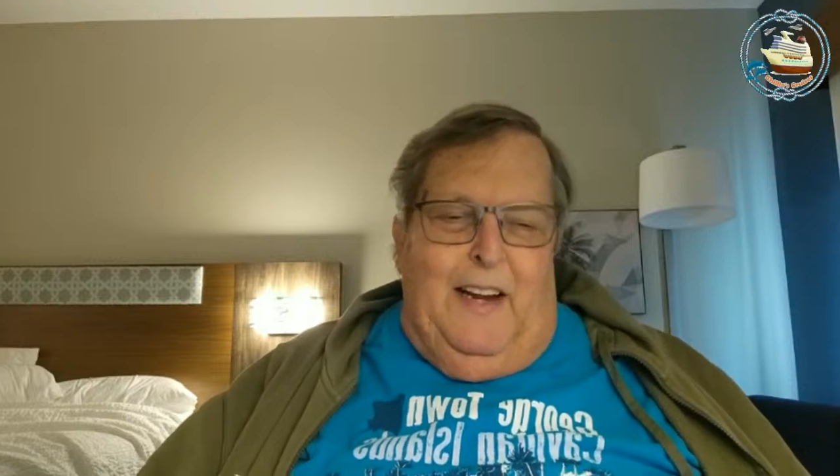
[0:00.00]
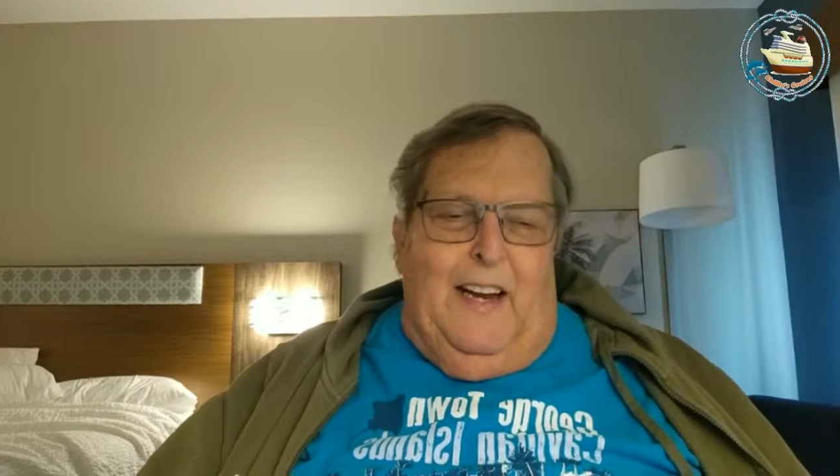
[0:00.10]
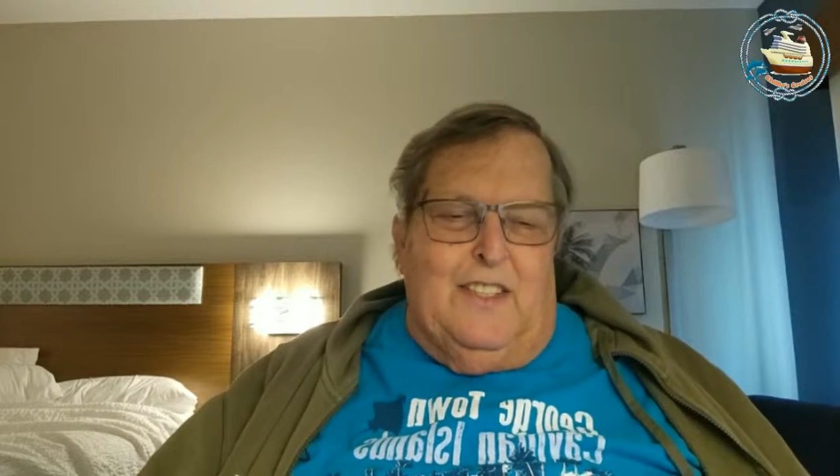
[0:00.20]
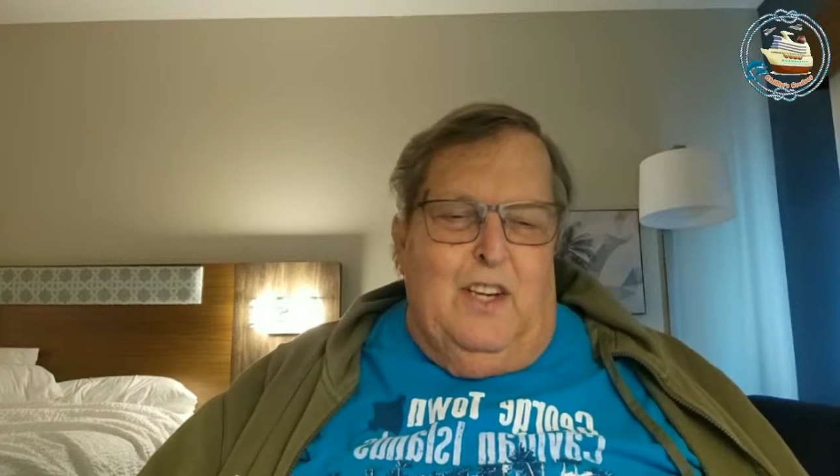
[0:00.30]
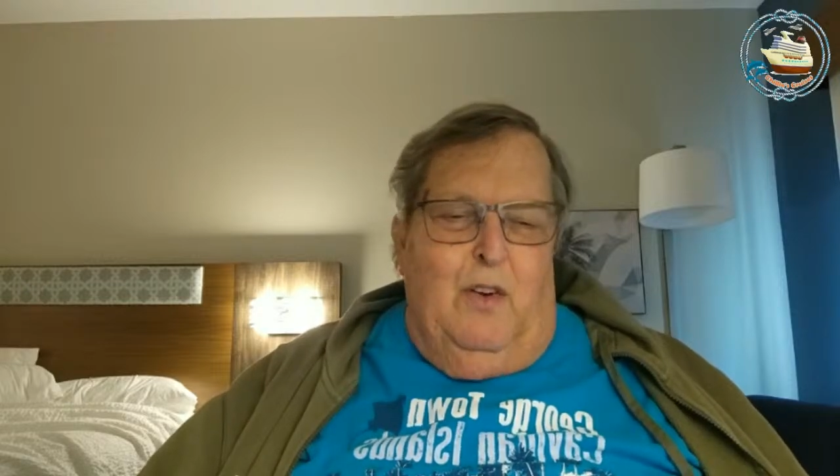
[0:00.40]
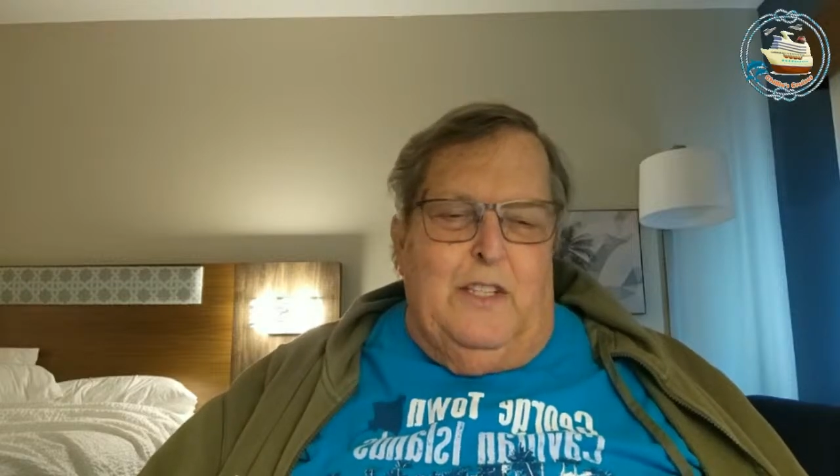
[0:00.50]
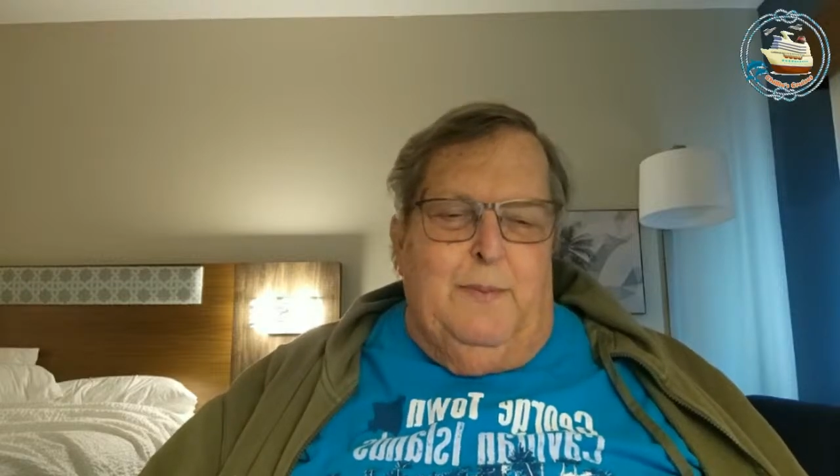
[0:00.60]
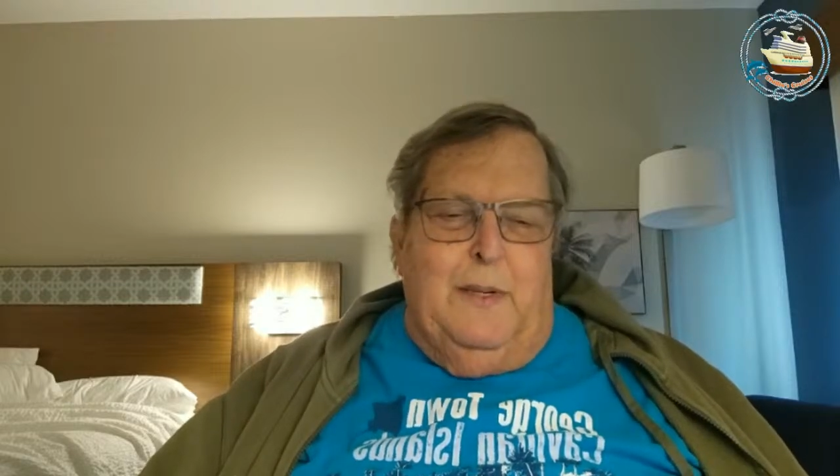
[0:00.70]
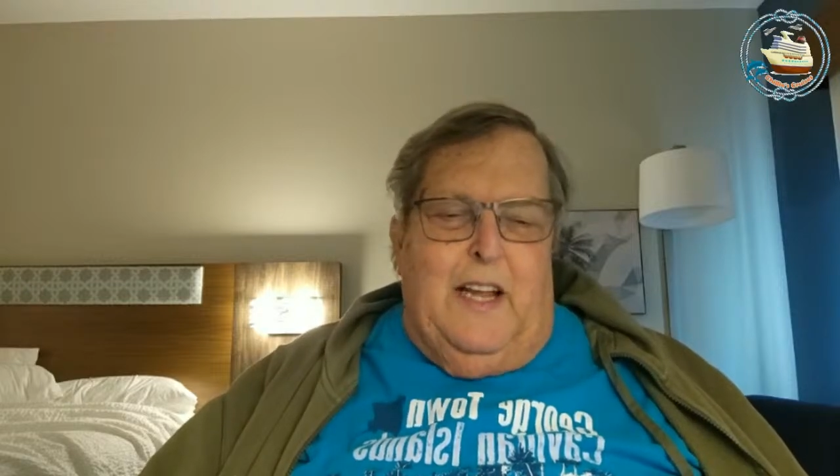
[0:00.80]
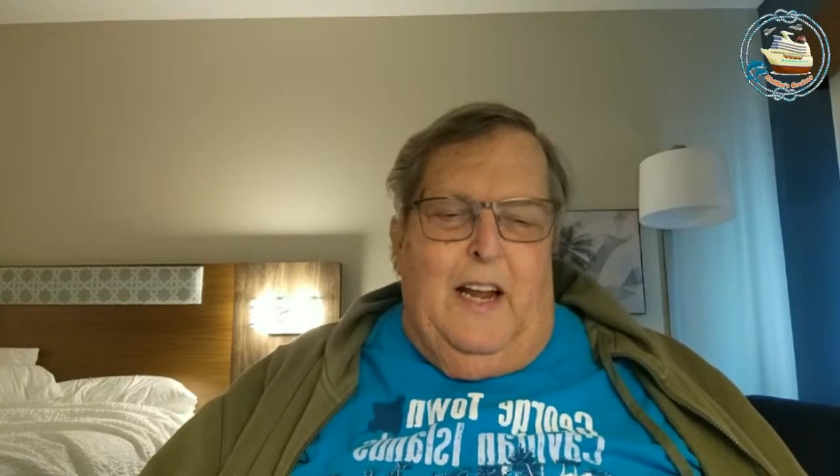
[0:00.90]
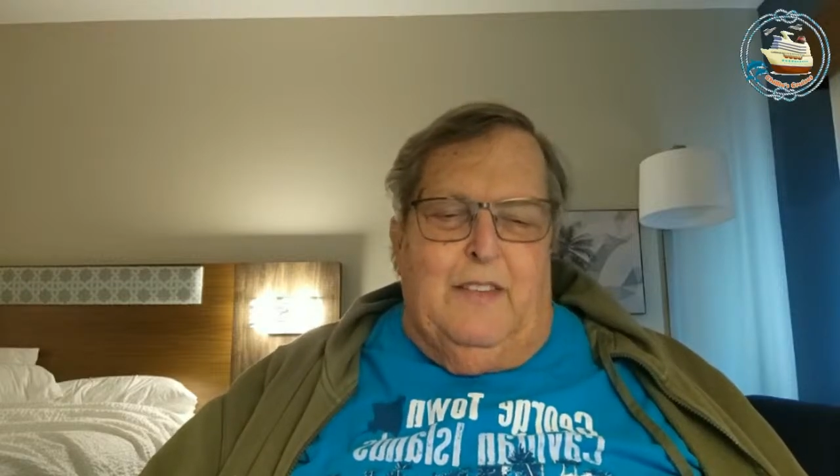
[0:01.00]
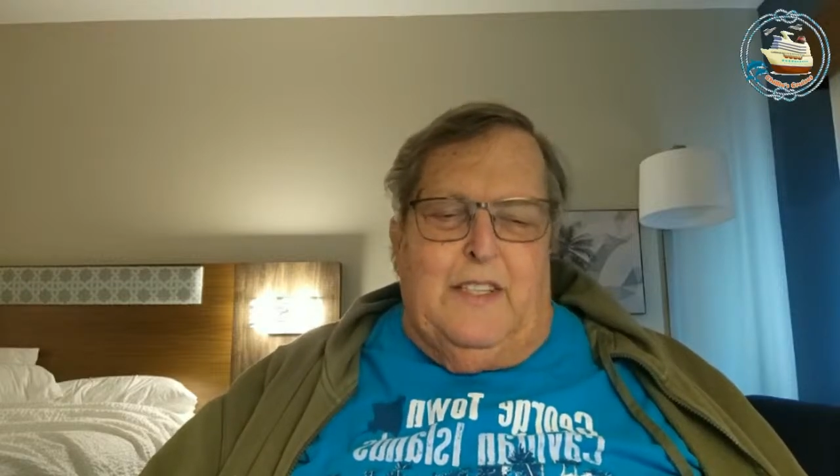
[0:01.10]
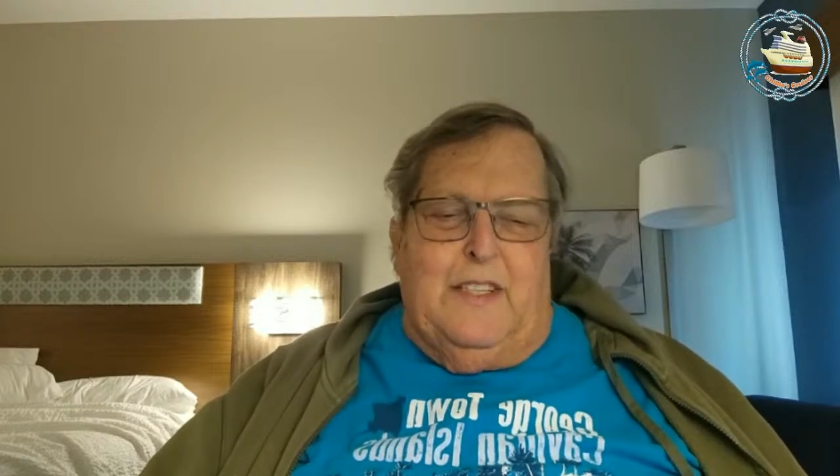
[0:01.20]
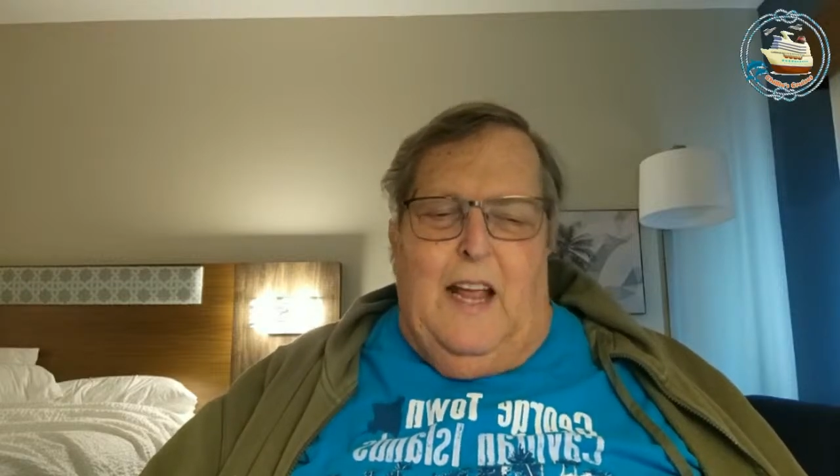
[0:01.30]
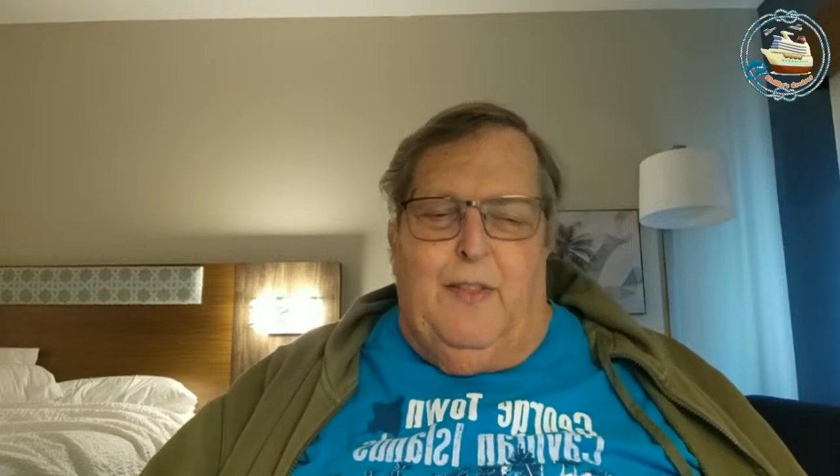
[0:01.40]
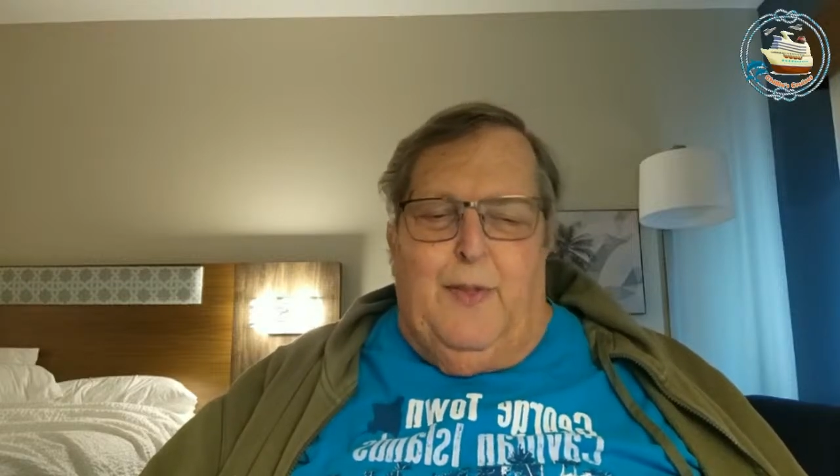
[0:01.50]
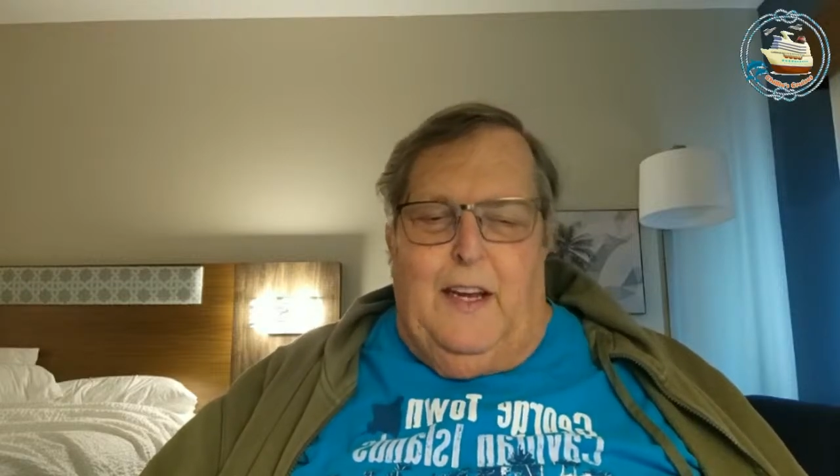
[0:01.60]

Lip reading: And that's always been kind of a sad